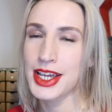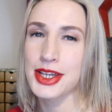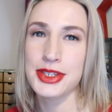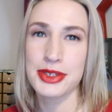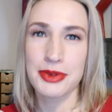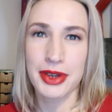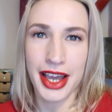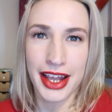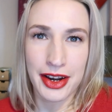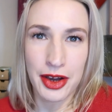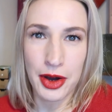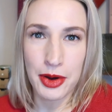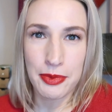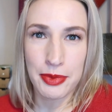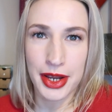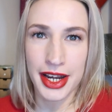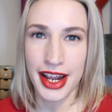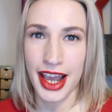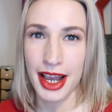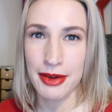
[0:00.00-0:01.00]
So I'm kind of
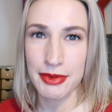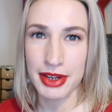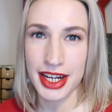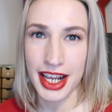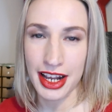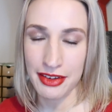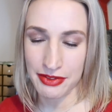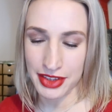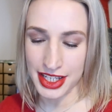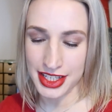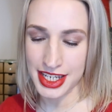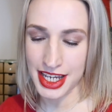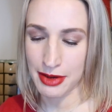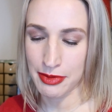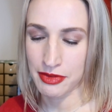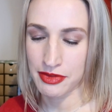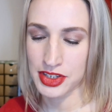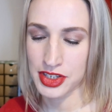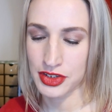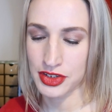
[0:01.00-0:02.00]
hoping I'm going to have that
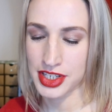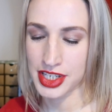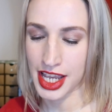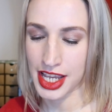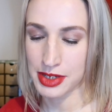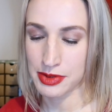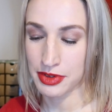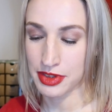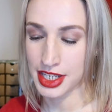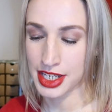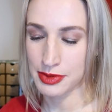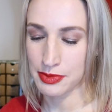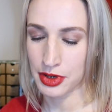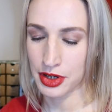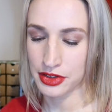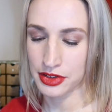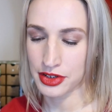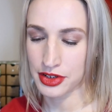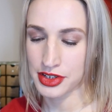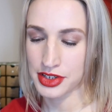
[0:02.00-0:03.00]
type of success with these
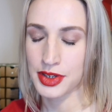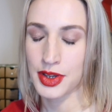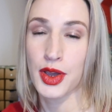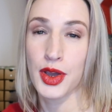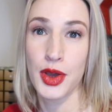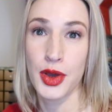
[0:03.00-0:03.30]
products.